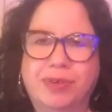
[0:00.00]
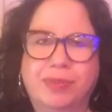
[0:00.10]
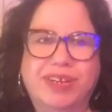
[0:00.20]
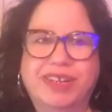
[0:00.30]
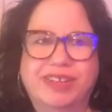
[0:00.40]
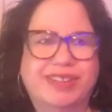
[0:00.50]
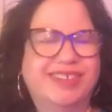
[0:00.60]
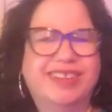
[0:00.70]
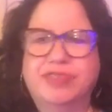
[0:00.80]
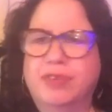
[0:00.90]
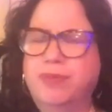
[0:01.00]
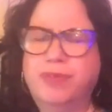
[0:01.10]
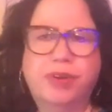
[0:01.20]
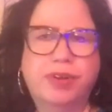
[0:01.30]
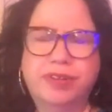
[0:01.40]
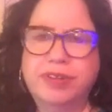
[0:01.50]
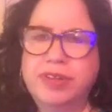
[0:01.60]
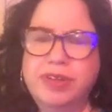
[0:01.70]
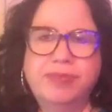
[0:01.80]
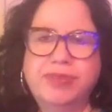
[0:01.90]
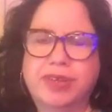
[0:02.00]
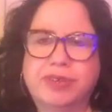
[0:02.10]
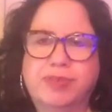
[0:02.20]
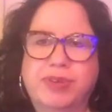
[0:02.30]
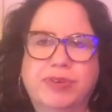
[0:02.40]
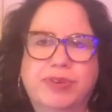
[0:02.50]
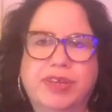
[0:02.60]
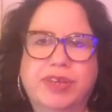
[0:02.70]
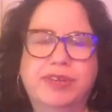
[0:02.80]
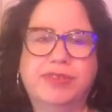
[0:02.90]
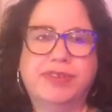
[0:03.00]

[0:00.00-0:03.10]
because it's such a full experience.